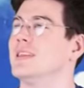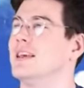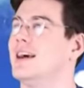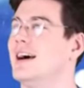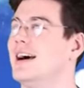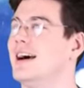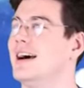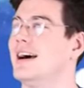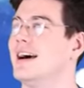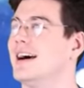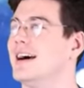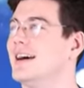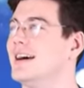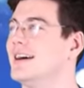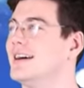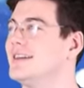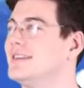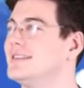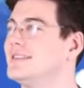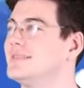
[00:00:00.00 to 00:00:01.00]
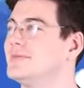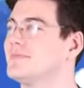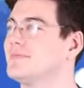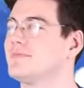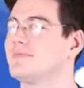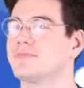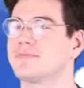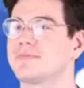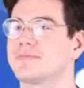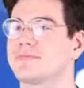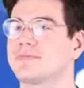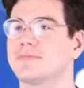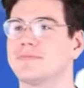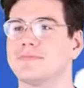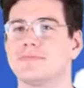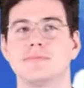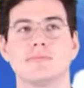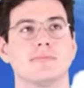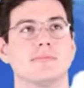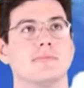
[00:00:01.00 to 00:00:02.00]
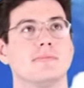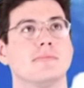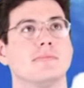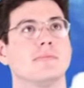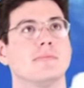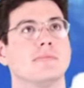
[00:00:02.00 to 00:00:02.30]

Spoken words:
Nobody speaks.